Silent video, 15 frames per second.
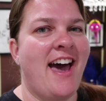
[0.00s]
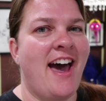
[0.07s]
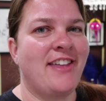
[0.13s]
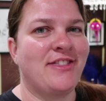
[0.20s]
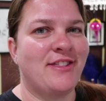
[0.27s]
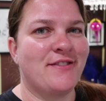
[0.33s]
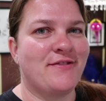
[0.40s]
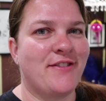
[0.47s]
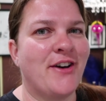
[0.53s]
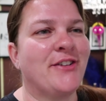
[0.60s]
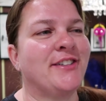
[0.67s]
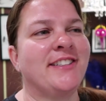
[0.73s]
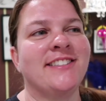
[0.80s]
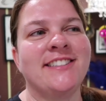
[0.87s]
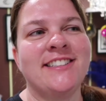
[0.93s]
on the
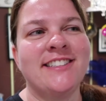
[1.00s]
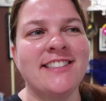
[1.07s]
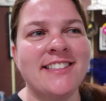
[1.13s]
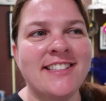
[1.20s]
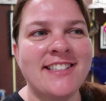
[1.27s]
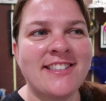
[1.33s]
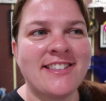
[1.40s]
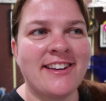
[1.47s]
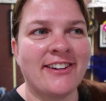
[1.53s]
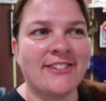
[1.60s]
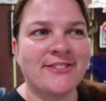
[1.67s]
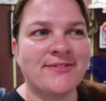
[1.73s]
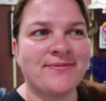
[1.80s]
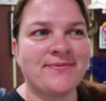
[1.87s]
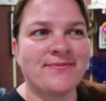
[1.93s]
phone.
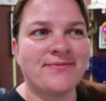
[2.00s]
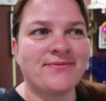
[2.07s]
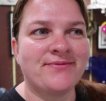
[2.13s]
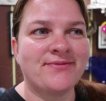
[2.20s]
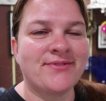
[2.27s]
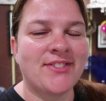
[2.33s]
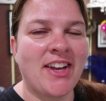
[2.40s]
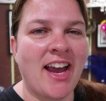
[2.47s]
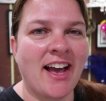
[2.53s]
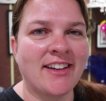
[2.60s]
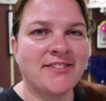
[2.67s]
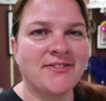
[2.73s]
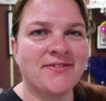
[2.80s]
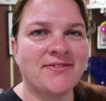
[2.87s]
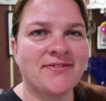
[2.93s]
So yeah,